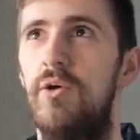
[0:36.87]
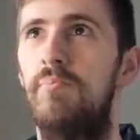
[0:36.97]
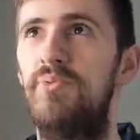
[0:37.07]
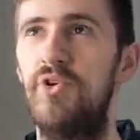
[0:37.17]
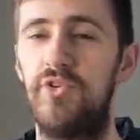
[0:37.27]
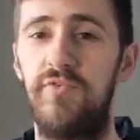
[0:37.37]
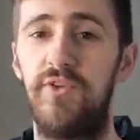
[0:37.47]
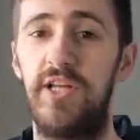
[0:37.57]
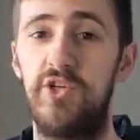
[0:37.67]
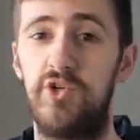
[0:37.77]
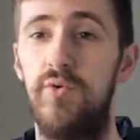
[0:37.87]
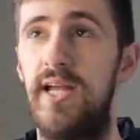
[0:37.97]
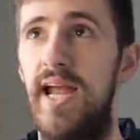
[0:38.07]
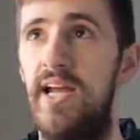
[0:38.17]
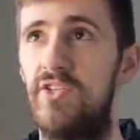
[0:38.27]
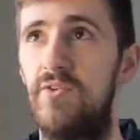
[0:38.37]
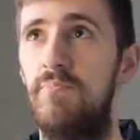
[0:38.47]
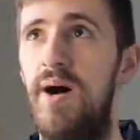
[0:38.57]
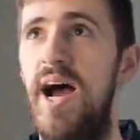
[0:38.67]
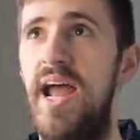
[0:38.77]
beautifully showcased
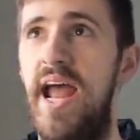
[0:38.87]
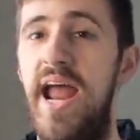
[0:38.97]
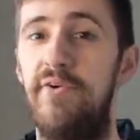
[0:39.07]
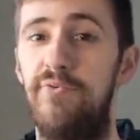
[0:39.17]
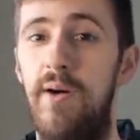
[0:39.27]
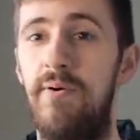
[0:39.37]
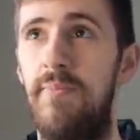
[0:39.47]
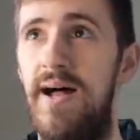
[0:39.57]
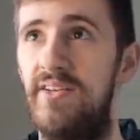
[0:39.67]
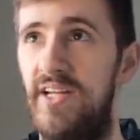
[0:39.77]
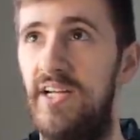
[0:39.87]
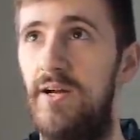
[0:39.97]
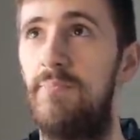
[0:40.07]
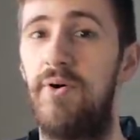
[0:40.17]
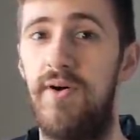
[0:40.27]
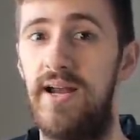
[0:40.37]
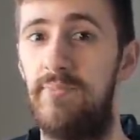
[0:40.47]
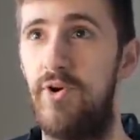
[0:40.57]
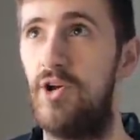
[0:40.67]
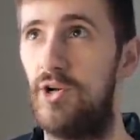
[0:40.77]
by a rubber banding piranha
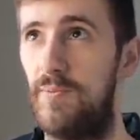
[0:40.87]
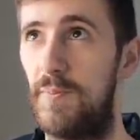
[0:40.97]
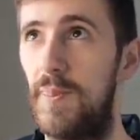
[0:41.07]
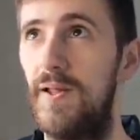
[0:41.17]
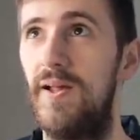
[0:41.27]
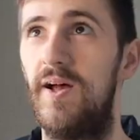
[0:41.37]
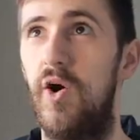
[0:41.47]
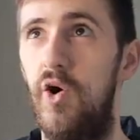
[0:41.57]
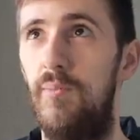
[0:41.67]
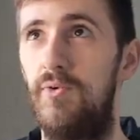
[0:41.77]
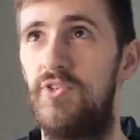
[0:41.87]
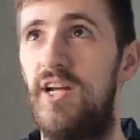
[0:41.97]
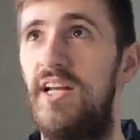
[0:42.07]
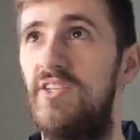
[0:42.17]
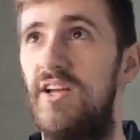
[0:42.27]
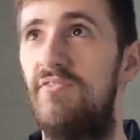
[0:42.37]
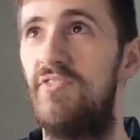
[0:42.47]
prowler, almost getting sent